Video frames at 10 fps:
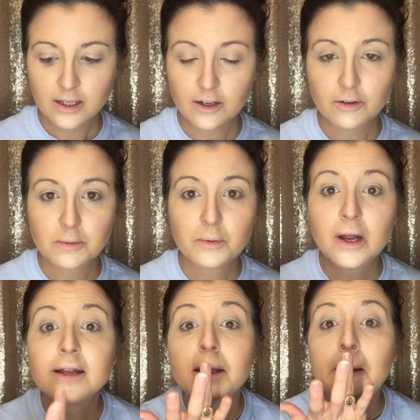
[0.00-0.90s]
Now
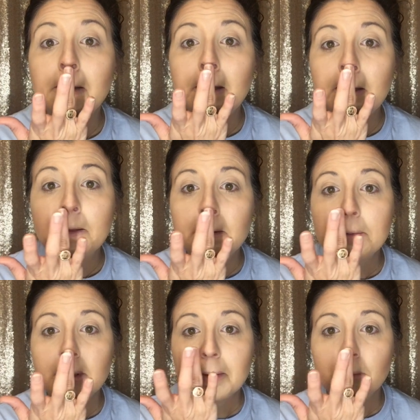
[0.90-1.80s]
remember, I did a
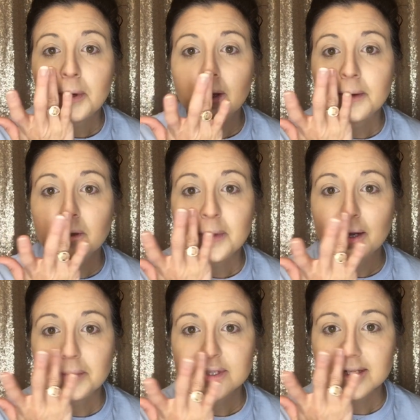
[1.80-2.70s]
little bit of the brown on the
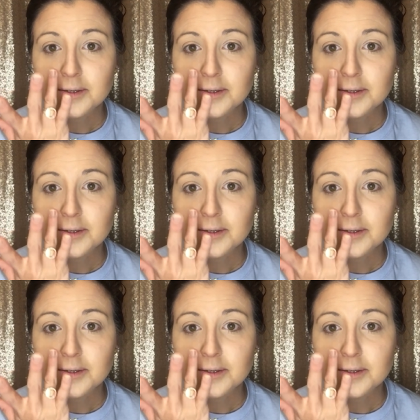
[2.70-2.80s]
bottom because